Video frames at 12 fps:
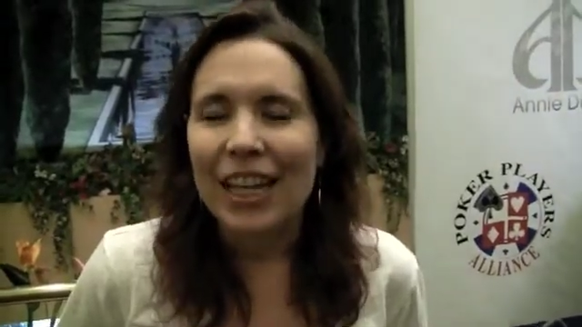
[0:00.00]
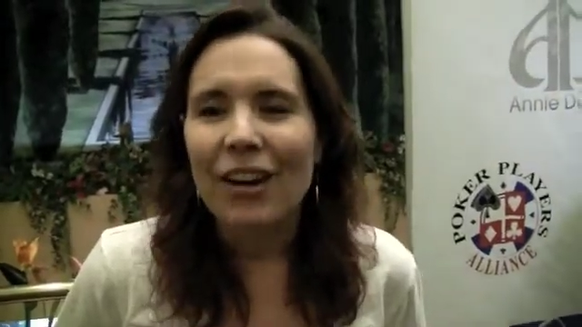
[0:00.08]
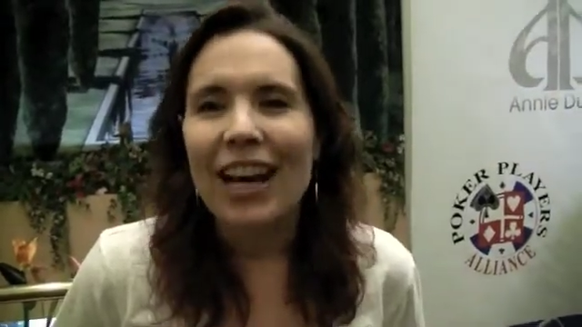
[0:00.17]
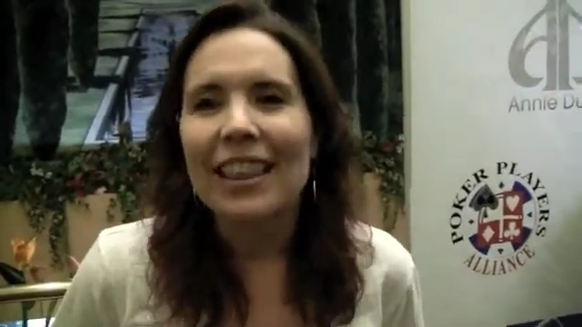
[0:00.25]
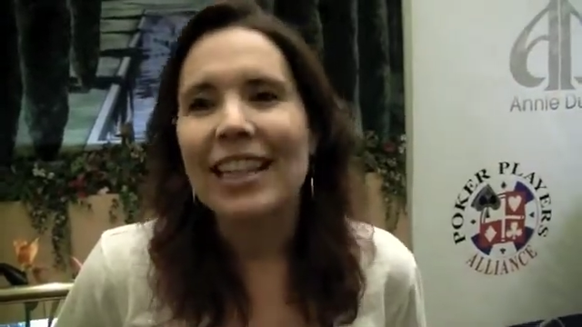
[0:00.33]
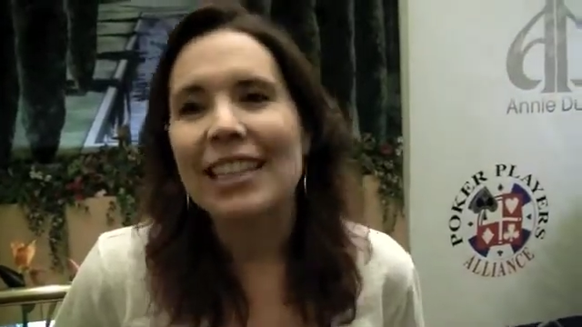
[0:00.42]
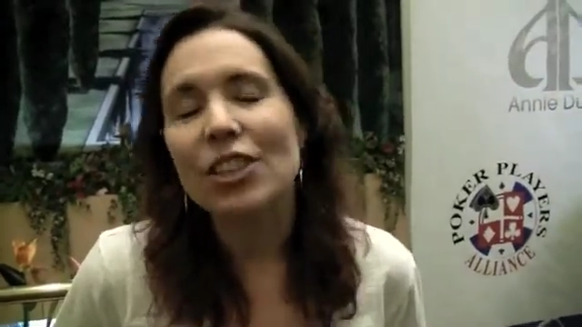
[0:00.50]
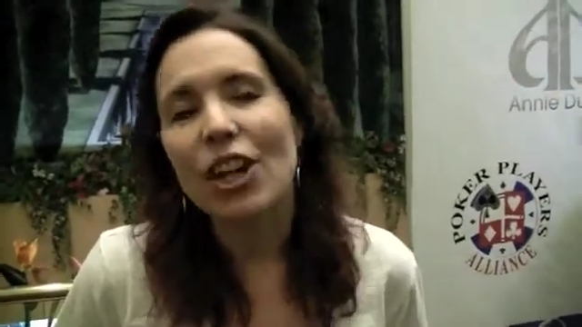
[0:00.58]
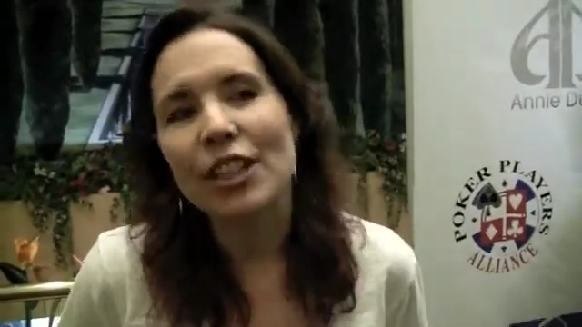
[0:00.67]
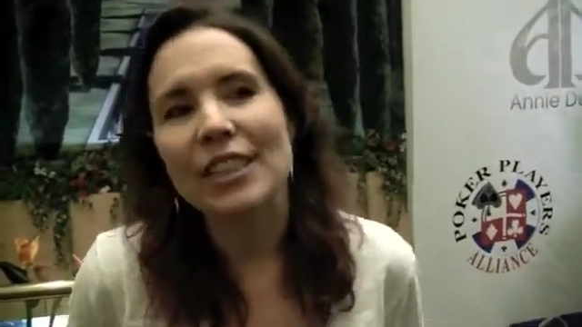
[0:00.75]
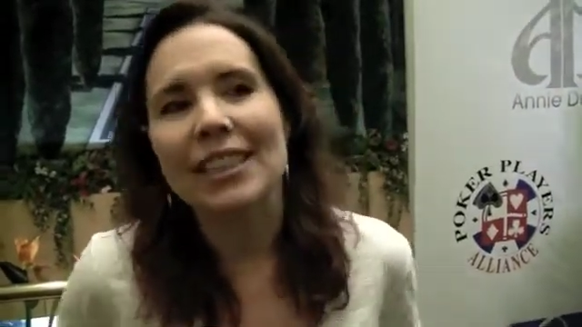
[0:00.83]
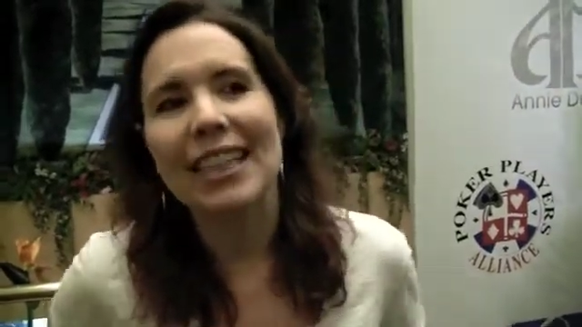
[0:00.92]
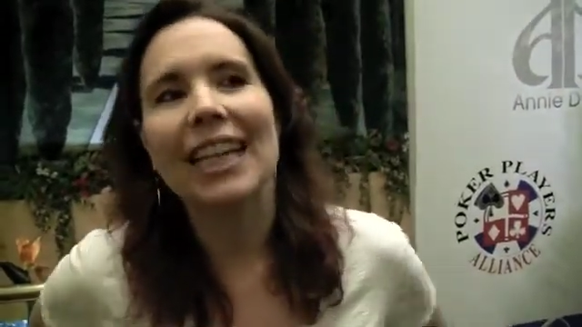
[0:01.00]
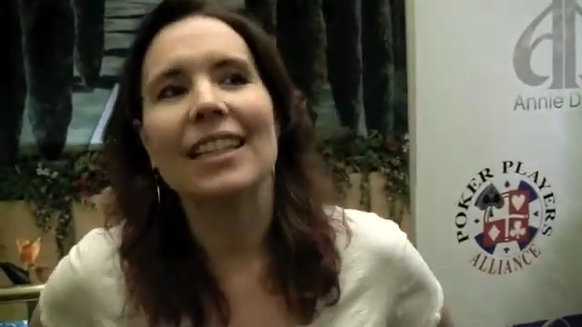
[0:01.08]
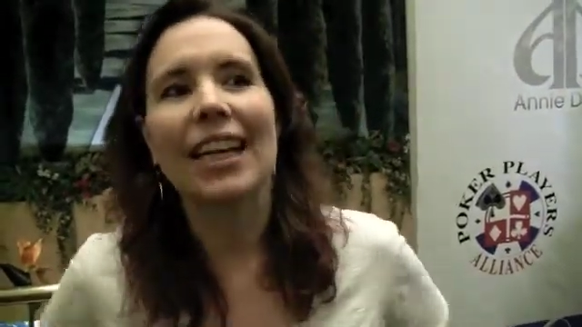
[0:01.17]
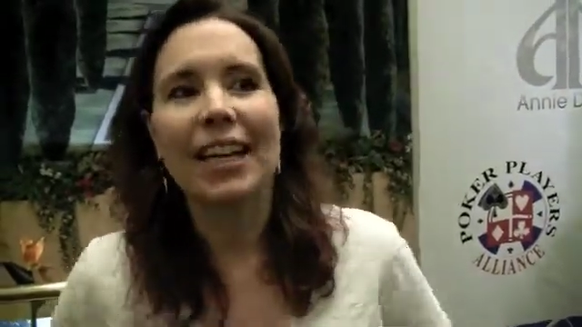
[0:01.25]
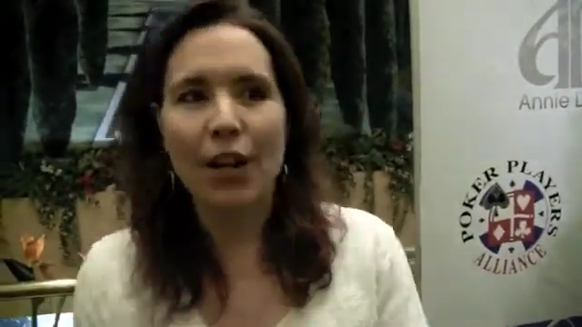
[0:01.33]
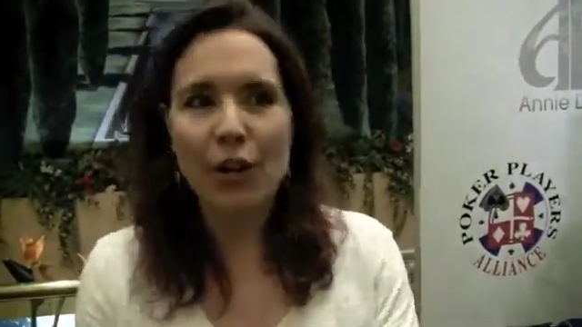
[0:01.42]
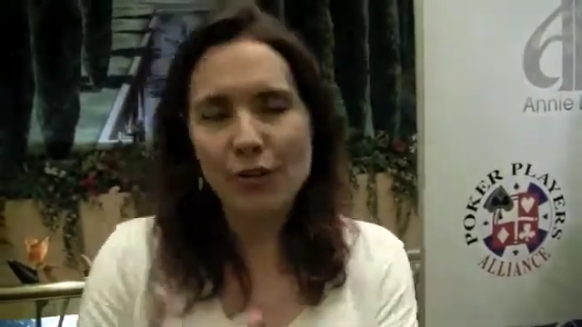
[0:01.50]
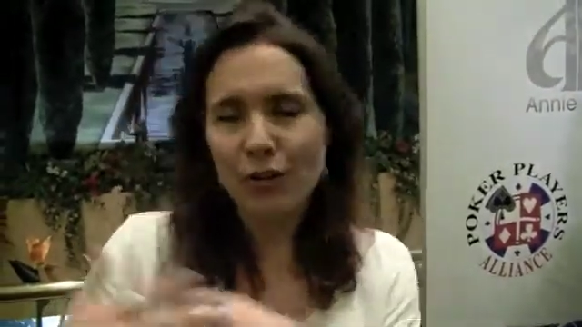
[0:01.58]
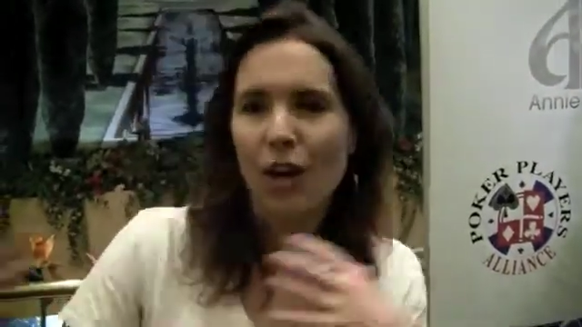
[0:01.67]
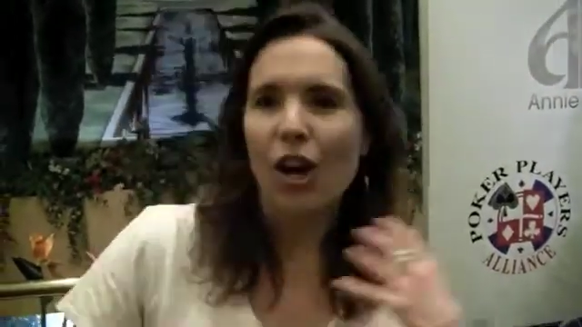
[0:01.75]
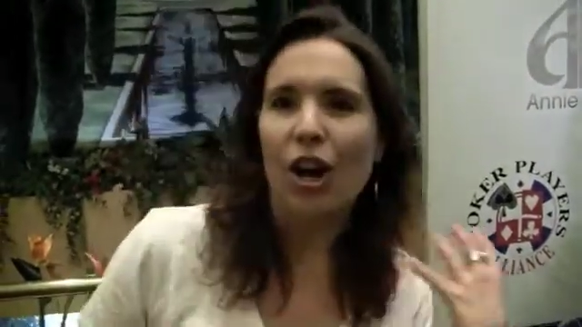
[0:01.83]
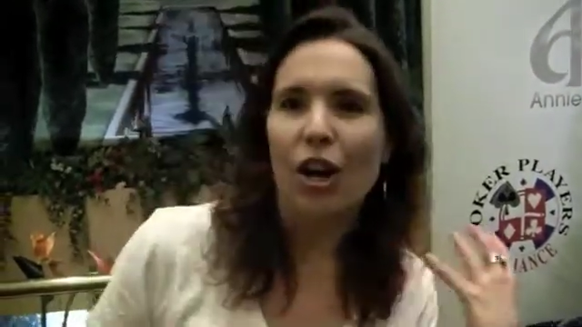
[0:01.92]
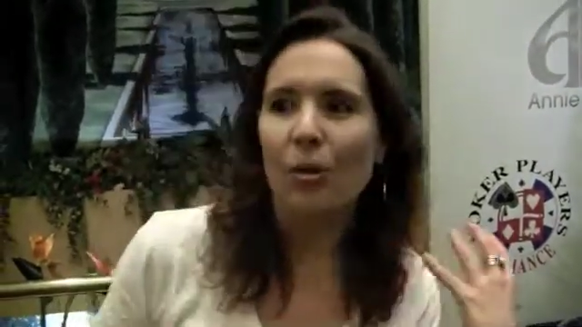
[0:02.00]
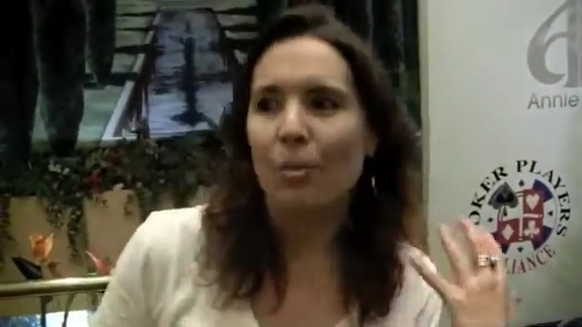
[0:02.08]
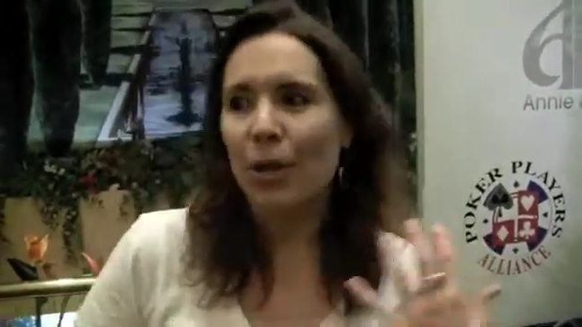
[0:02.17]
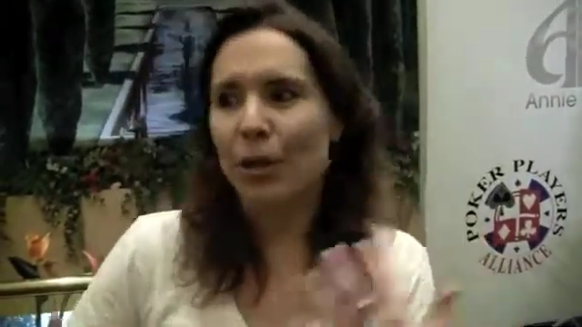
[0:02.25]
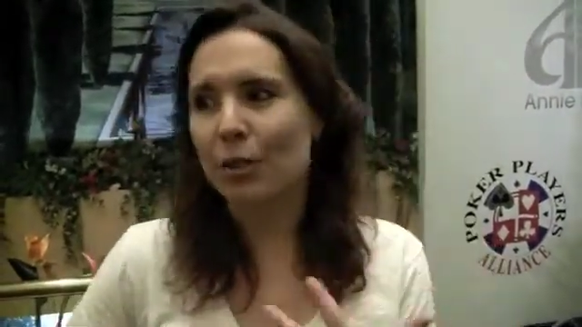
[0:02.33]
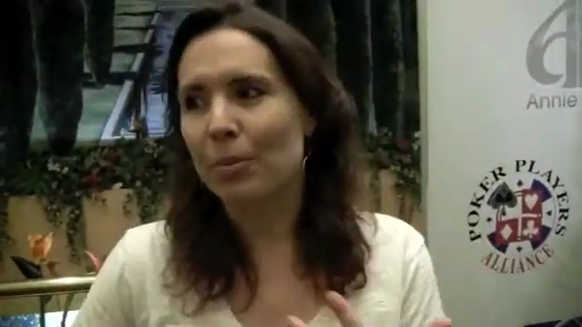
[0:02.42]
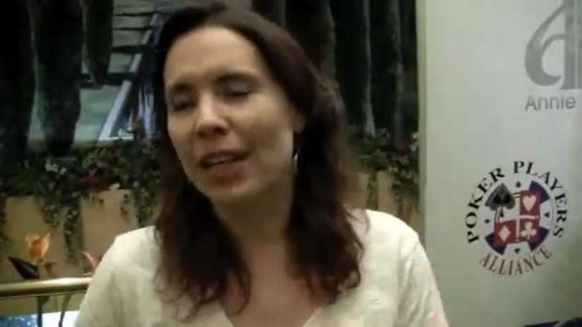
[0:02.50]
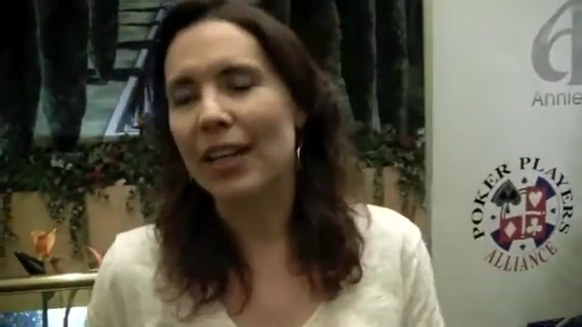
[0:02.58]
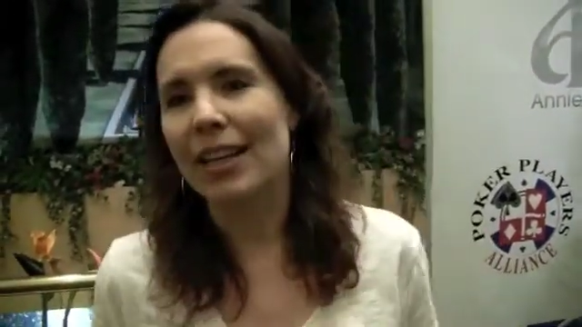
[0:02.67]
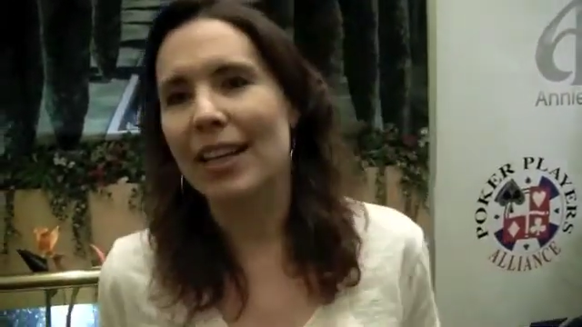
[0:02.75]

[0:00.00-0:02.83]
I think it's hard to say, like, overall poker player.